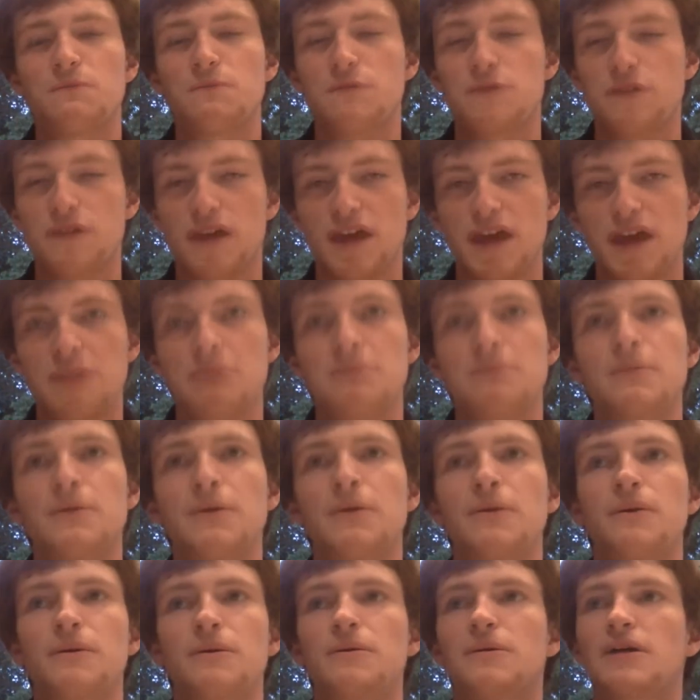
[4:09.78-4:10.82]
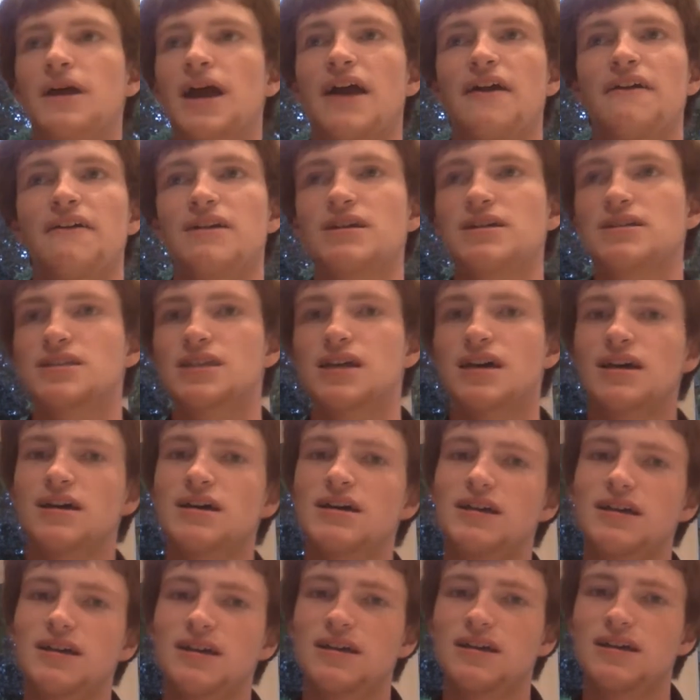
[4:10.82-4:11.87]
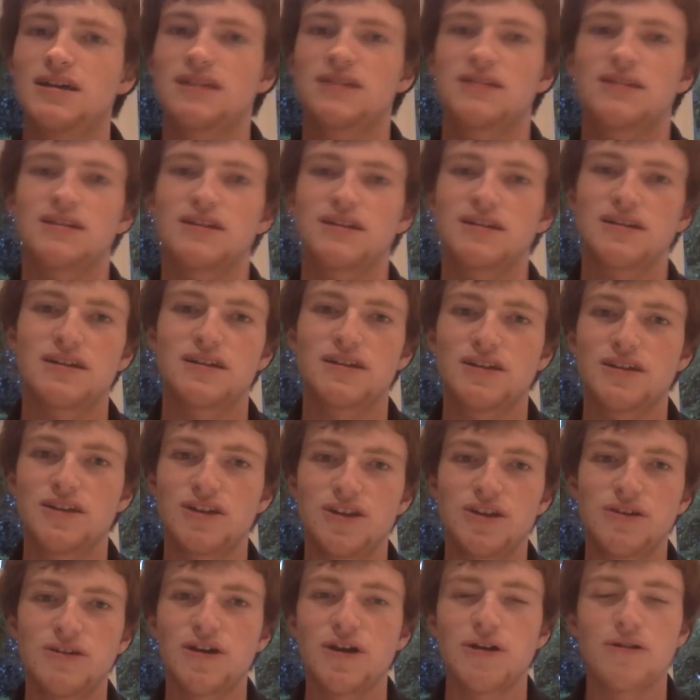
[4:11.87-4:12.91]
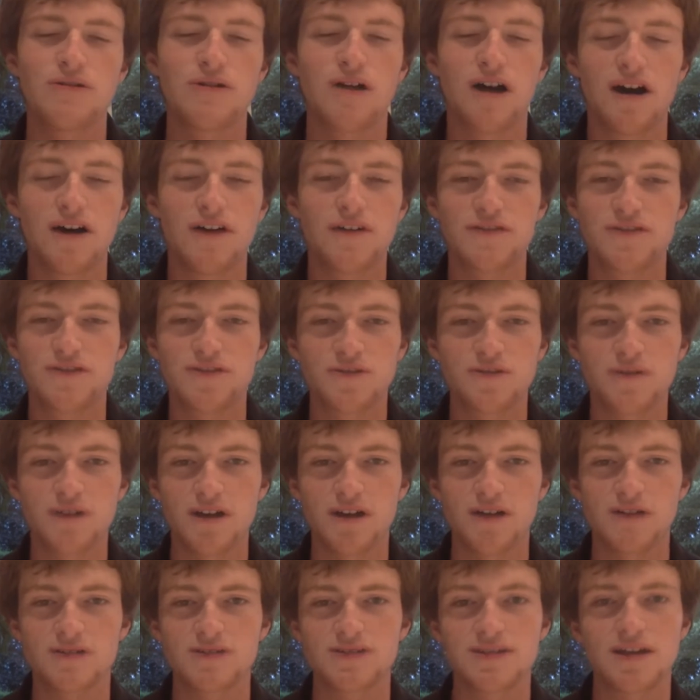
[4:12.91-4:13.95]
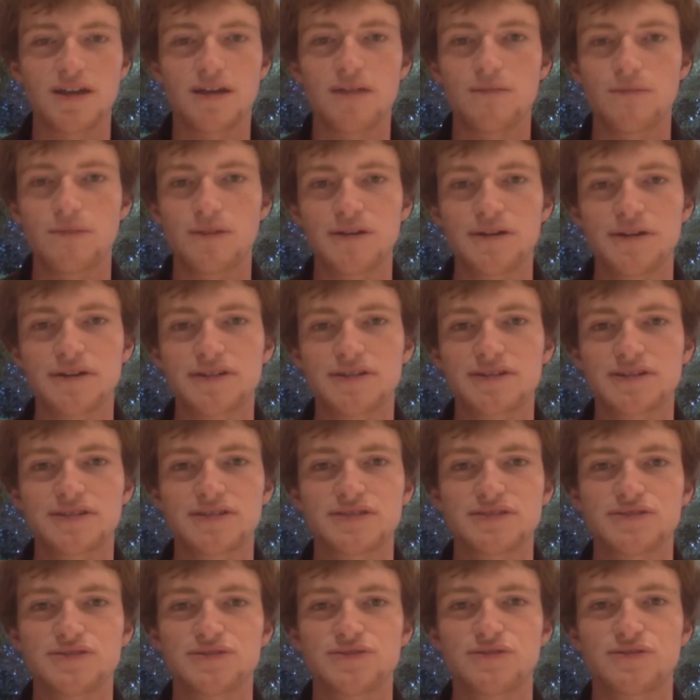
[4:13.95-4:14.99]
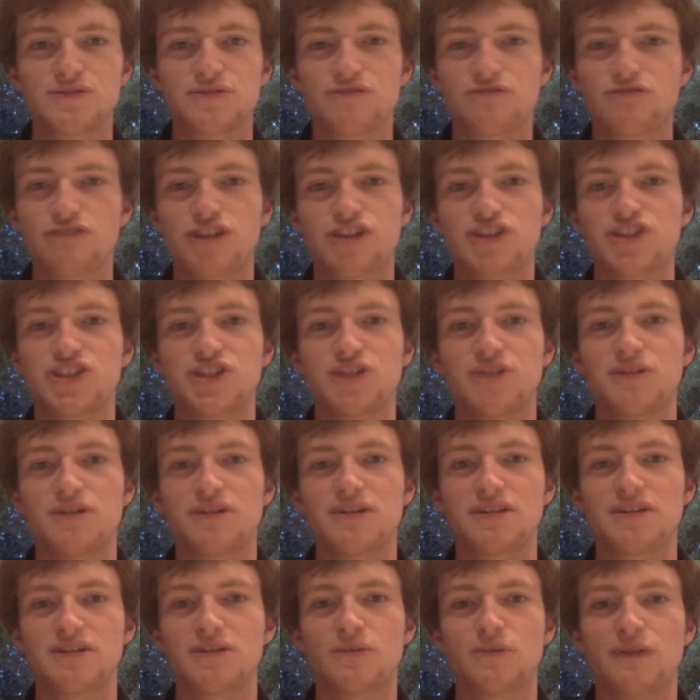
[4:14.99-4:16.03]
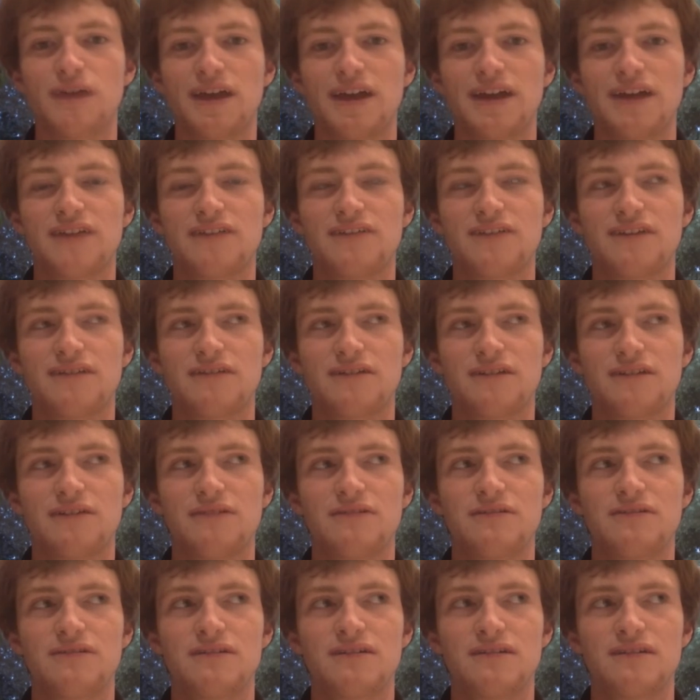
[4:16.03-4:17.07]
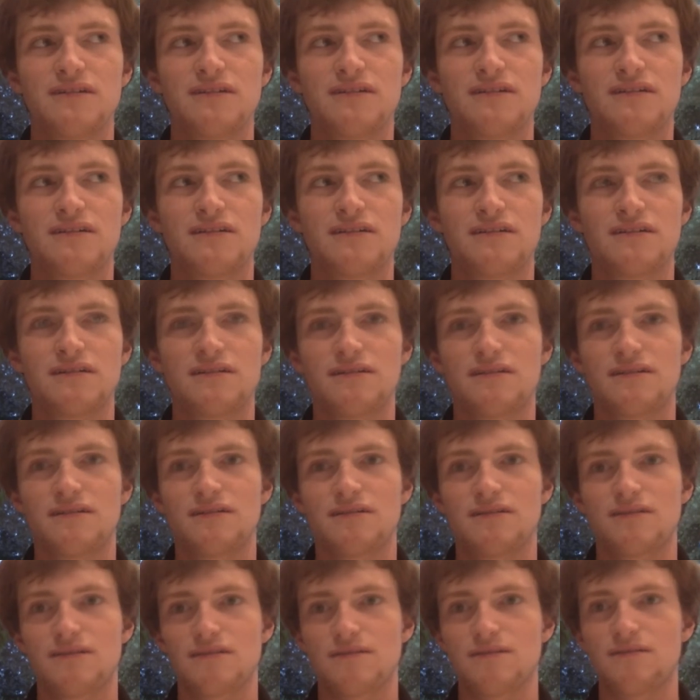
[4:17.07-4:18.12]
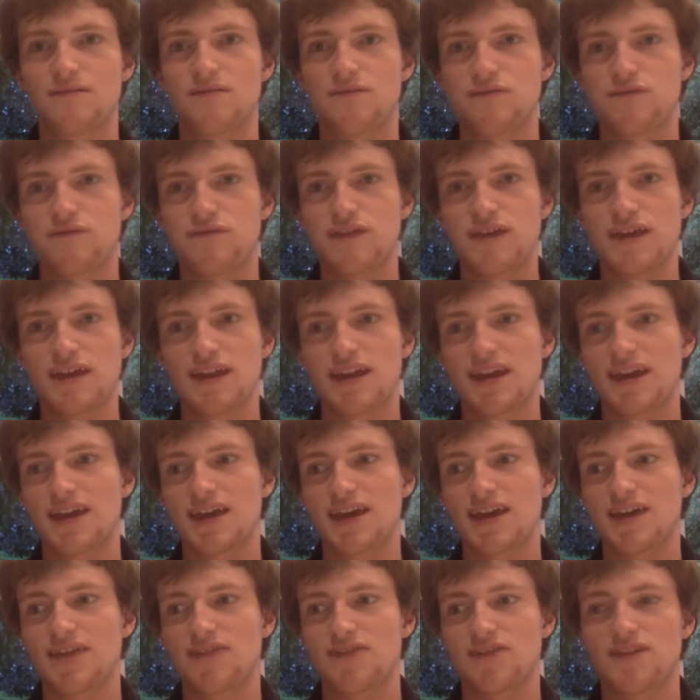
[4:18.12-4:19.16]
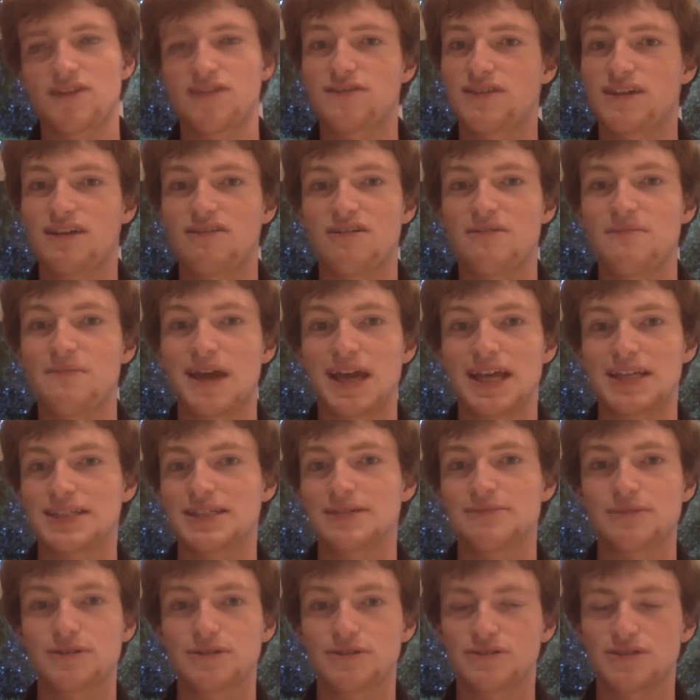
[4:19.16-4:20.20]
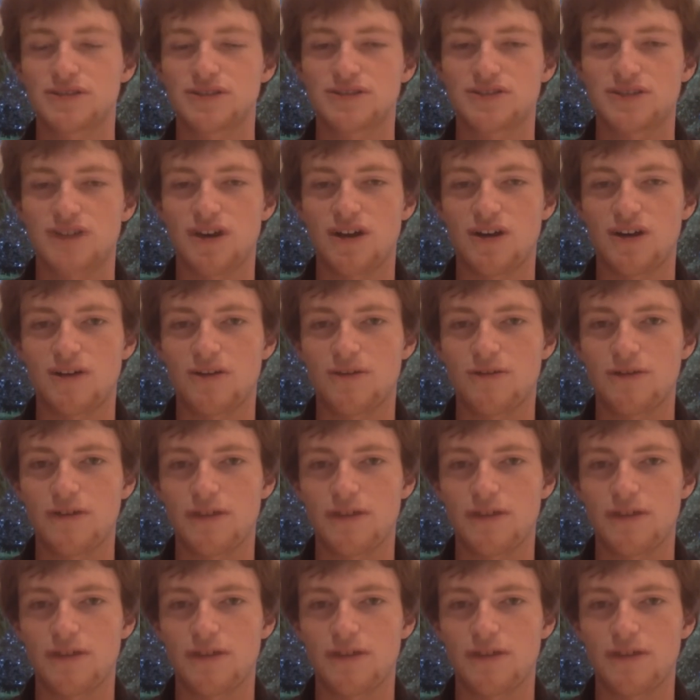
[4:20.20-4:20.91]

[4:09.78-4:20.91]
theme or character. But you know, after a while, certain books can sort of crush you under the weight of their own feeling, even if they're amazing books to start off